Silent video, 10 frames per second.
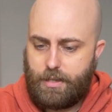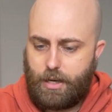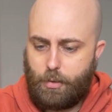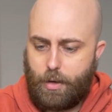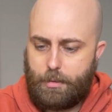
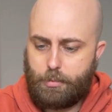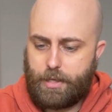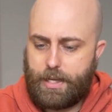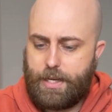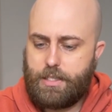away
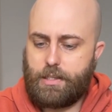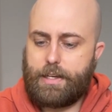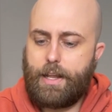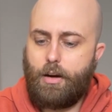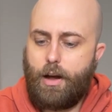pretty easily.
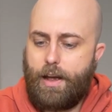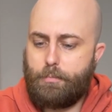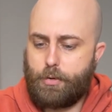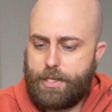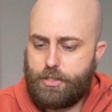Now, I
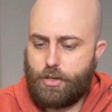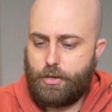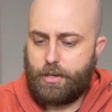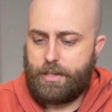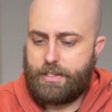have
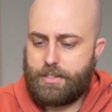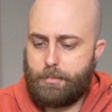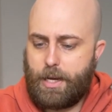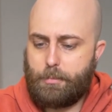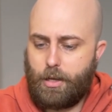pre-soaked these to
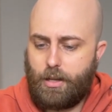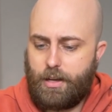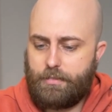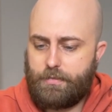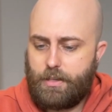make my
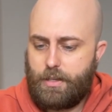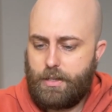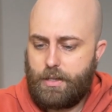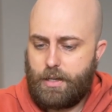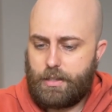life
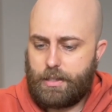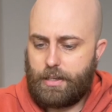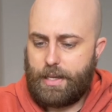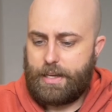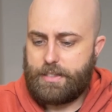a
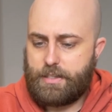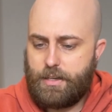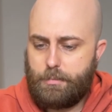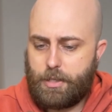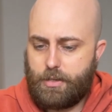little
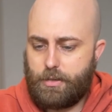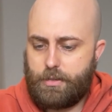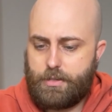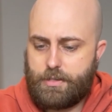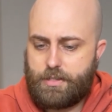easier
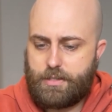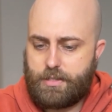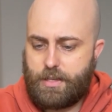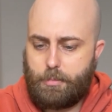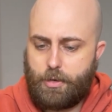because
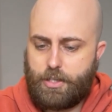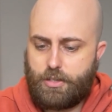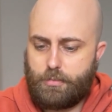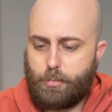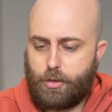
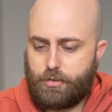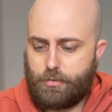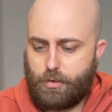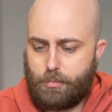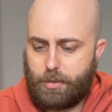separation of moss
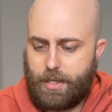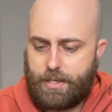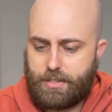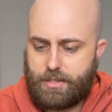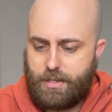from
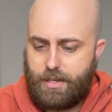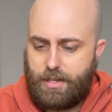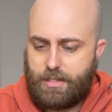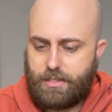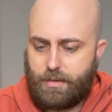plants
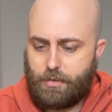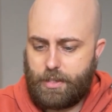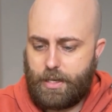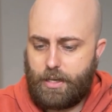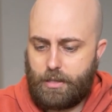is
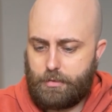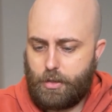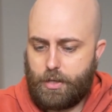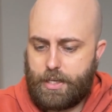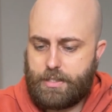definitely a hell of a
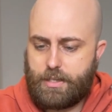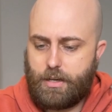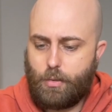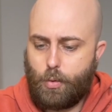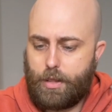lot
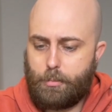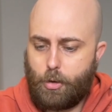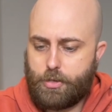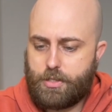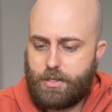easier when the
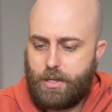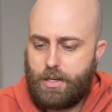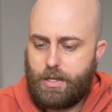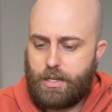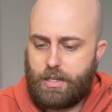moss
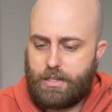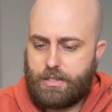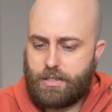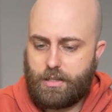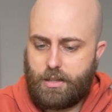
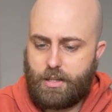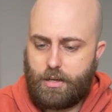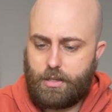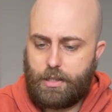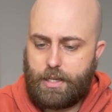is
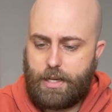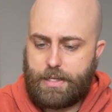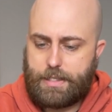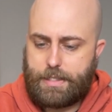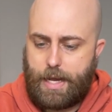thoroughly
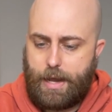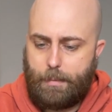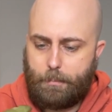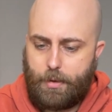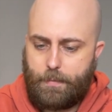
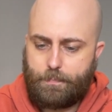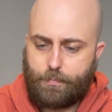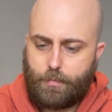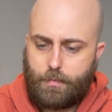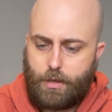damp,
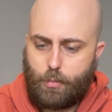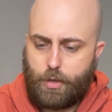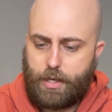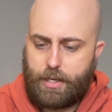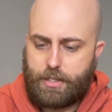
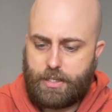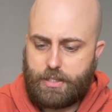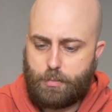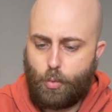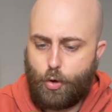when it
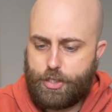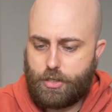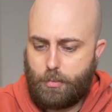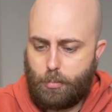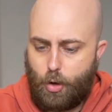is moist
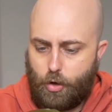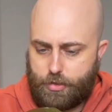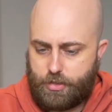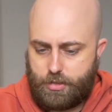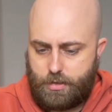
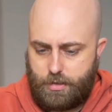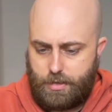moss.